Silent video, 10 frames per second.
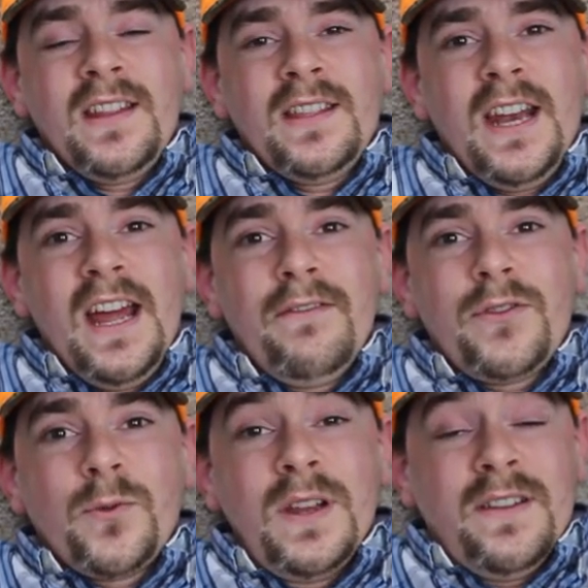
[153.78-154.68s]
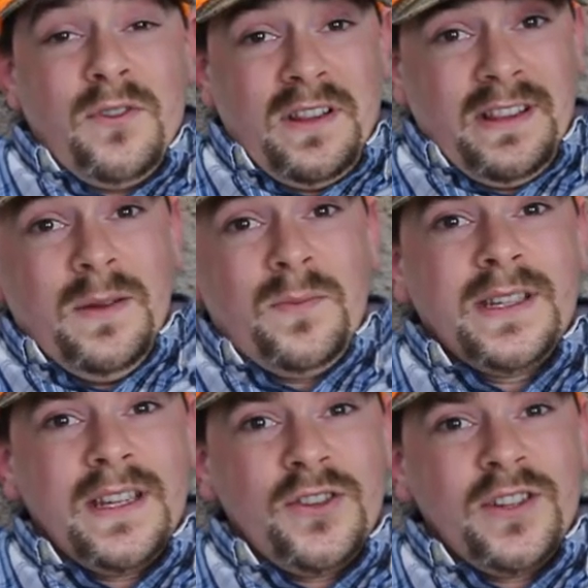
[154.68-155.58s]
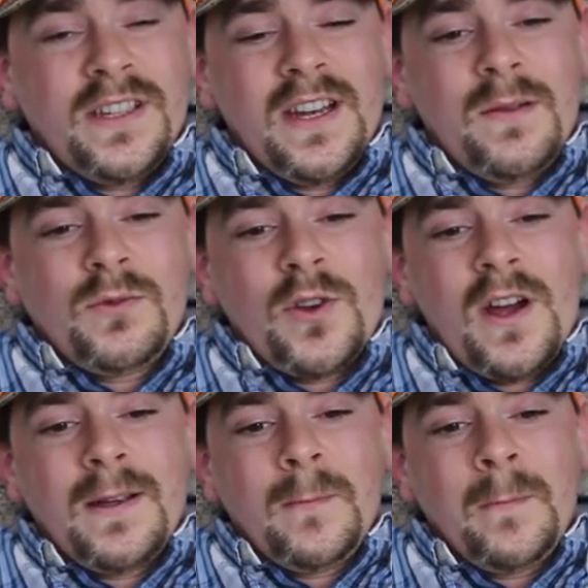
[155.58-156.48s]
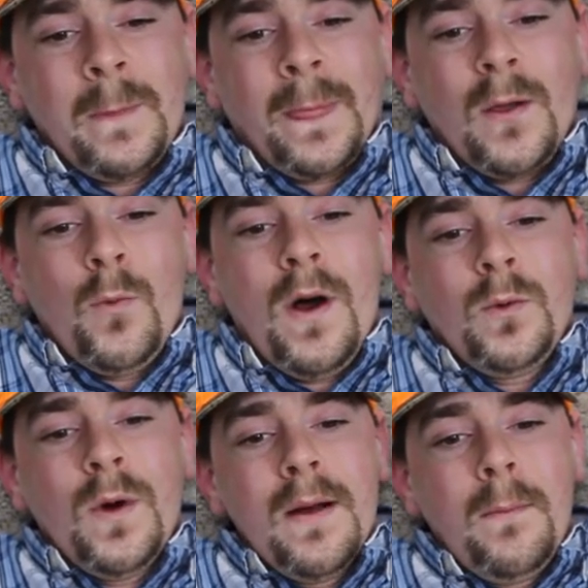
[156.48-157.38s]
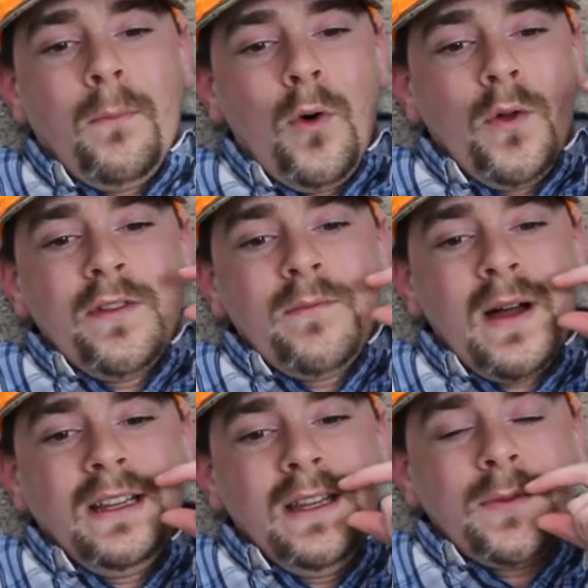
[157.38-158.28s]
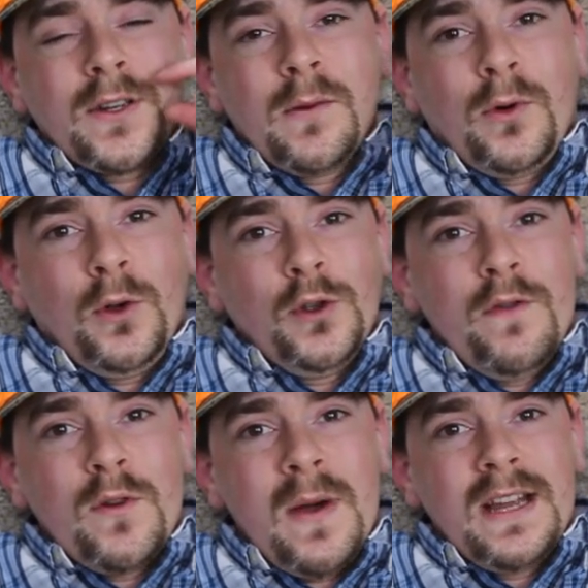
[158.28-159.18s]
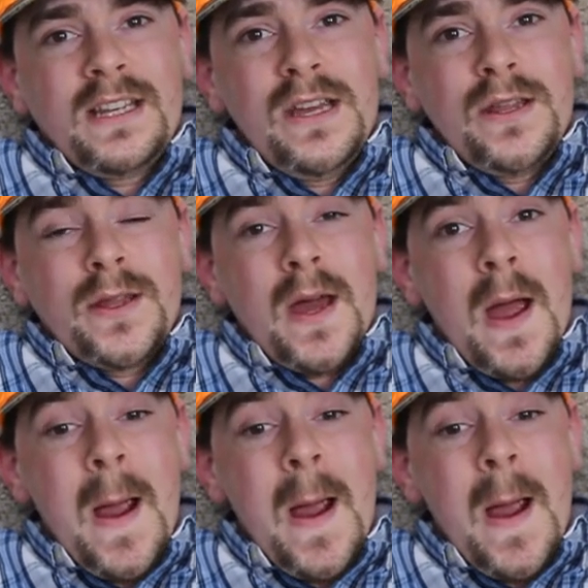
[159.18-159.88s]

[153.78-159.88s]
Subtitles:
Then I have 3 different lip positions that I'm trying. One where both of my lips are pulled over my teeth.